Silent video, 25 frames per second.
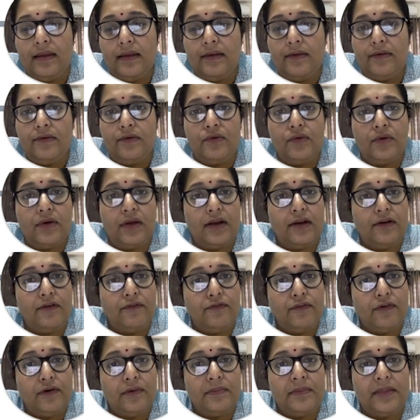to
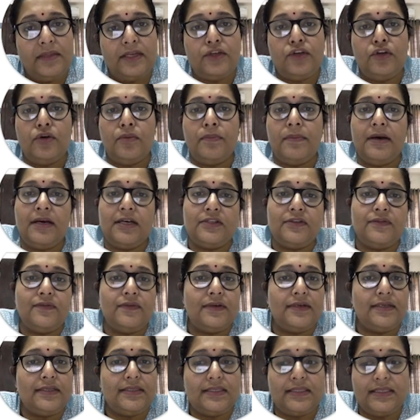confirm that your
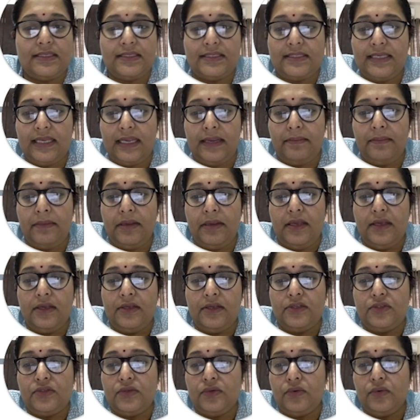password is the same.
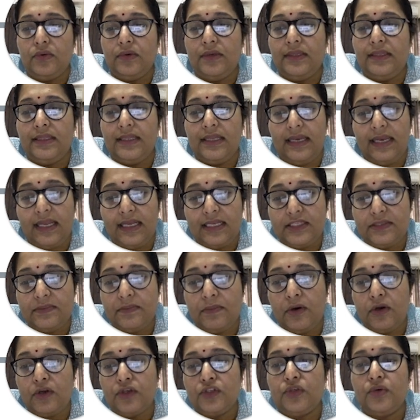So in the next
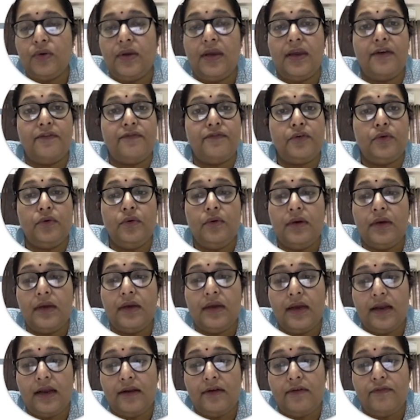box, you have to
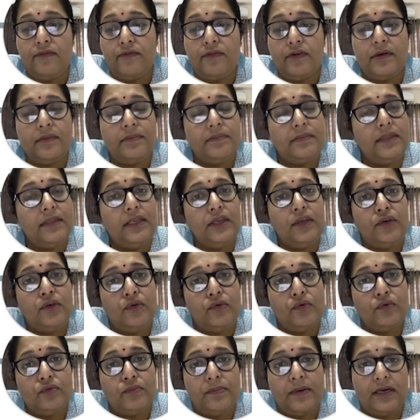confirm the
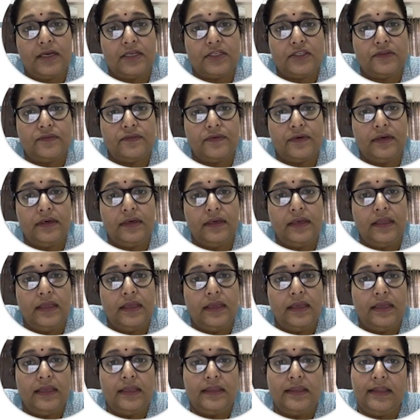new password
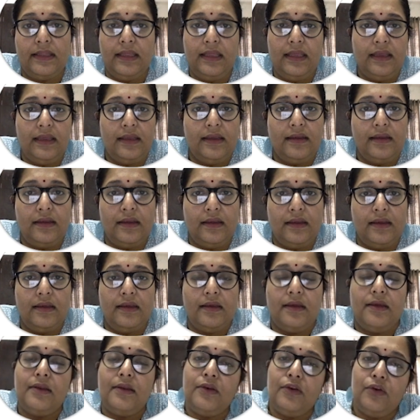in the
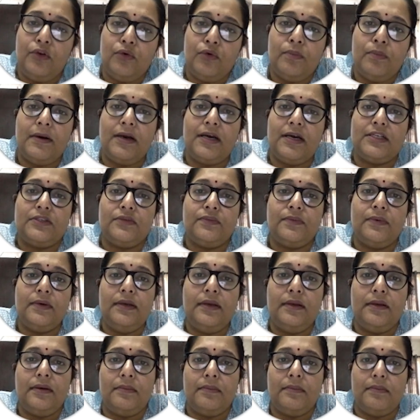new password
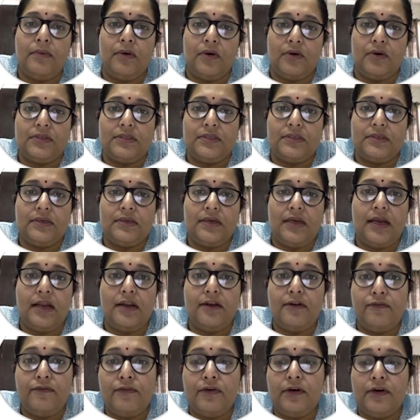box.
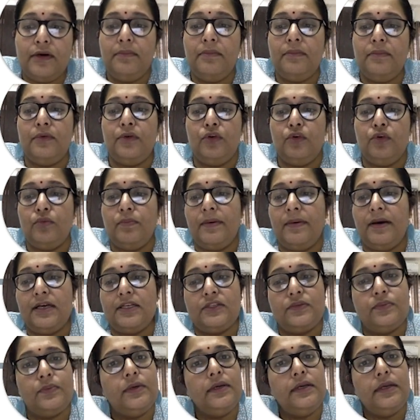Confirm new
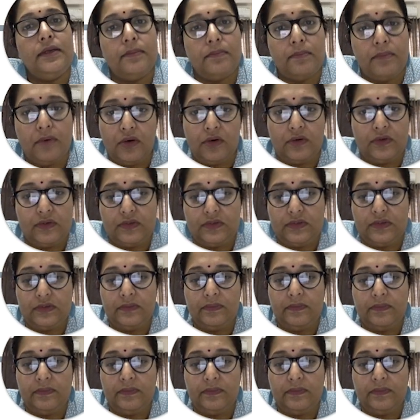password box.